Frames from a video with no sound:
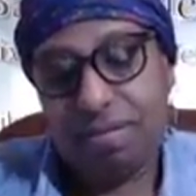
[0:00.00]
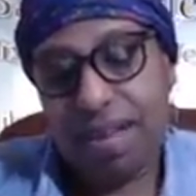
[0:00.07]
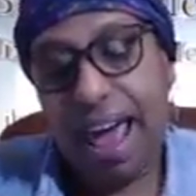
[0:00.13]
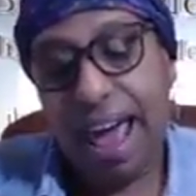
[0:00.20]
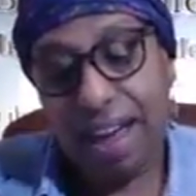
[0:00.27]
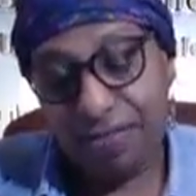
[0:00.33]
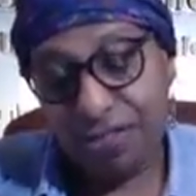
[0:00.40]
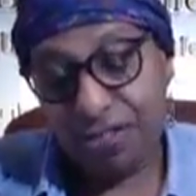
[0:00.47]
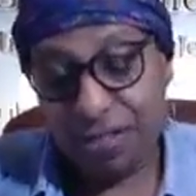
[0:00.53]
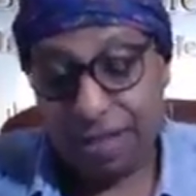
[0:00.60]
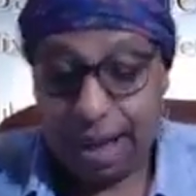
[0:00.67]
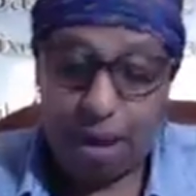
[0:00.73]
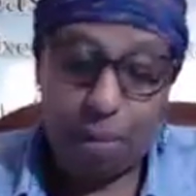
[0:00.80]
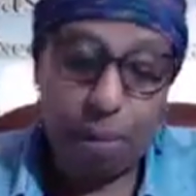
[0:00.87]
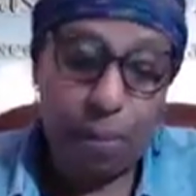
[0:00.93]
after
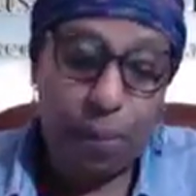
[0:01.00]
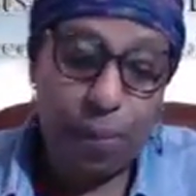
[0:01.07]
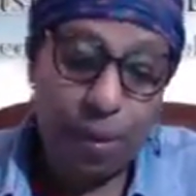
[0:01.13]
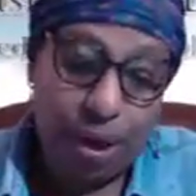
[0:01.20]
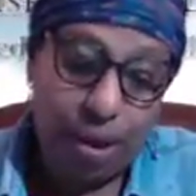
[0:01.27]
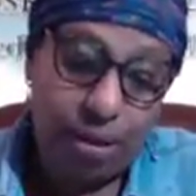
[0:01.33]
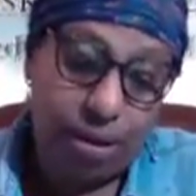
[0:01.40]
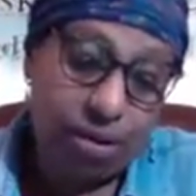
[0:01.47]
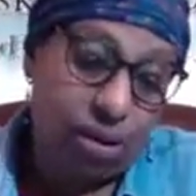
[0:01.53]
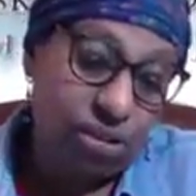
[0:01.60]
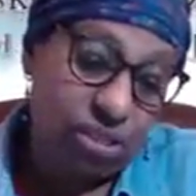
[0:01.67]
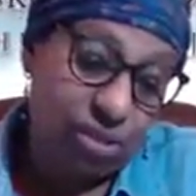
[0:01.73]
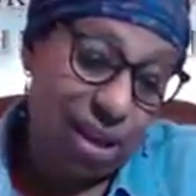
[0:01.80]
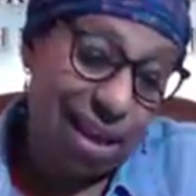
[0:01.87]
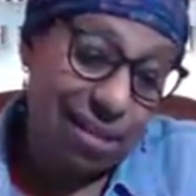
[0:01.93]
that, but it
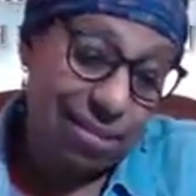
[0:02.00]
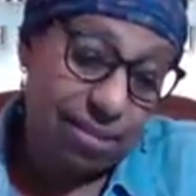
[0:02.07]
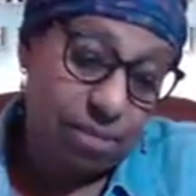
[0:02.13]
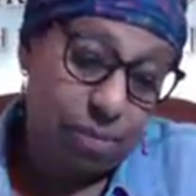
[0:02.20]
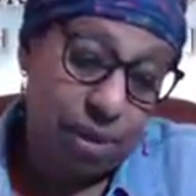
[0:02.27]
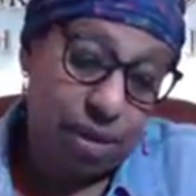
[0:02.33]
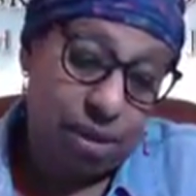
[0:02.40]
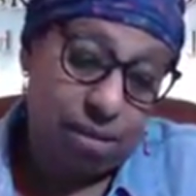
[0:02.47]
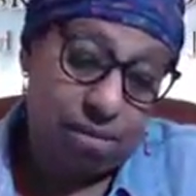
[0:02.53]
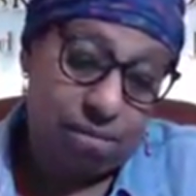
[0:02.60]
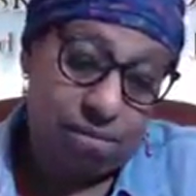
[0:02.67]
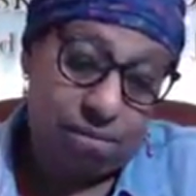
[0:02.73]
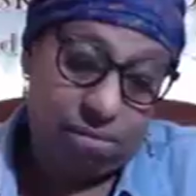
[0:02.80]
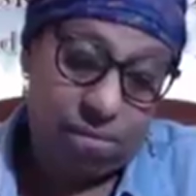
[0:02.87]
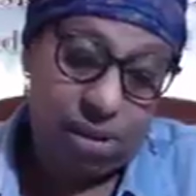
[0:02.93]
also has to be,
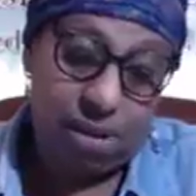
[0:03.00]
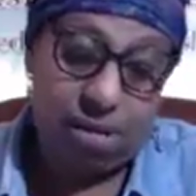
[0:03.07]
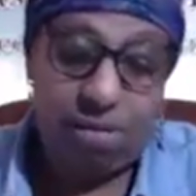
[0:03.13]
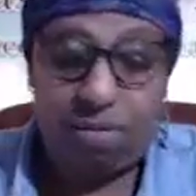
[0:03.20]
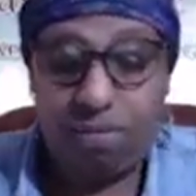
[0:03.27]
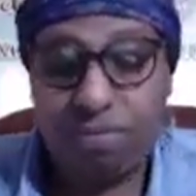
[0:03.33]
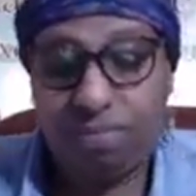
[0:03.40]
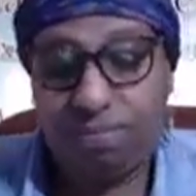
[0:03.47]
you know,